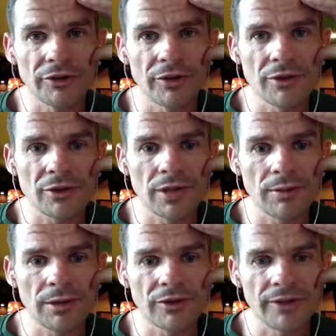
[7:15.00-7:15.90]
than the
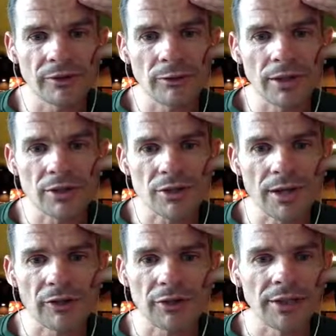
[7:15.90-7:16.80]
Giant ones, and that's why
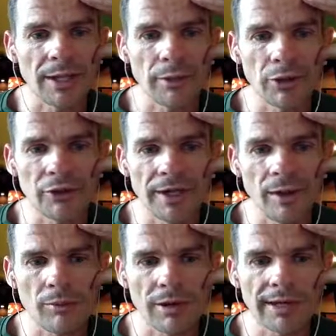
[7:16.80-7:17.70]
Giant's going, now we're going to use
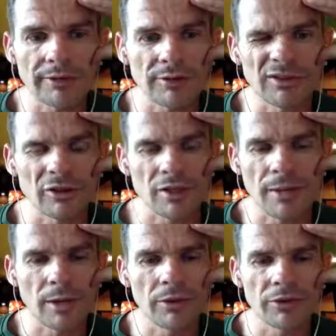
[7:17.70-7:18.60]
our own brakes, because the
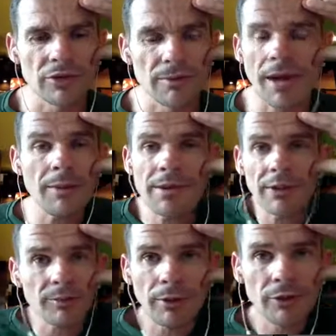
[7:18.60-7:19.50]
Shimano ones are shit. Maybe
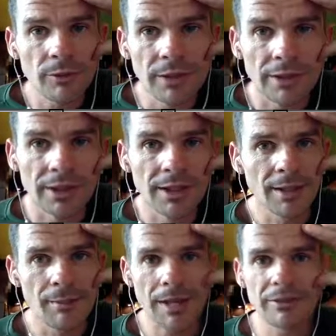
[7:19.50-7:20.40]
that's a possibility.
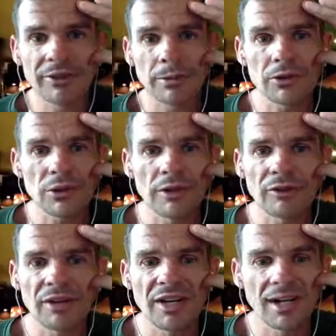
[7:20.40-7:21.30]
Maybe someone at
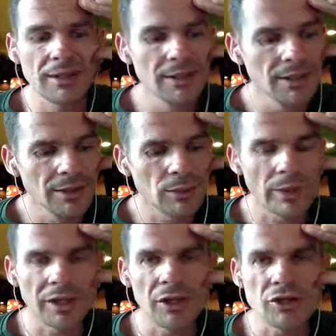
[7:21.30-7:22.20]
Giant's like, nah,
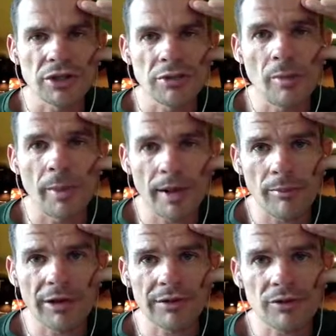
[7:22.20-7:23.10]
we can engineer a better
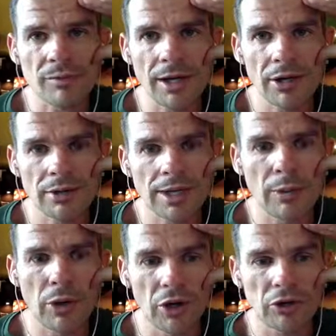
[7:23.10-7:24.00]
brake than Shimano,
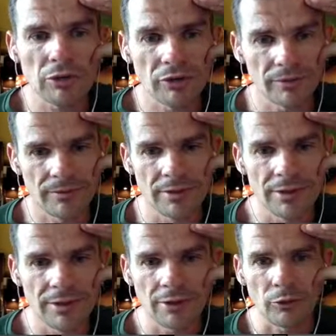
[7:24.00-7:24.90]
and we're going to use
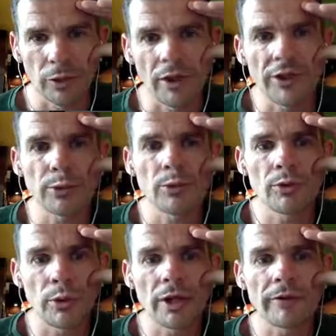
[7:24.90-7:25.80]
it, because we don't
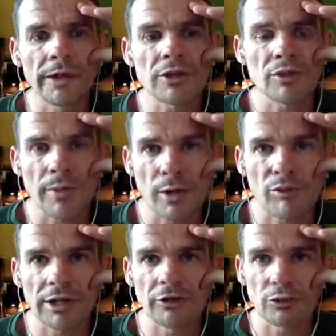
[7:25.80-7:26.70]
think the Shimano
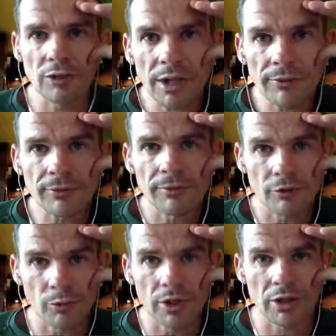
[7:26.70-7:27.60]
brakes are good enough,
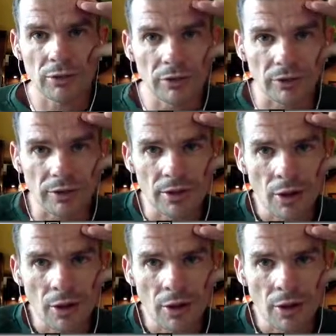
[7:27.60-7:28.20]
so we're going to use it.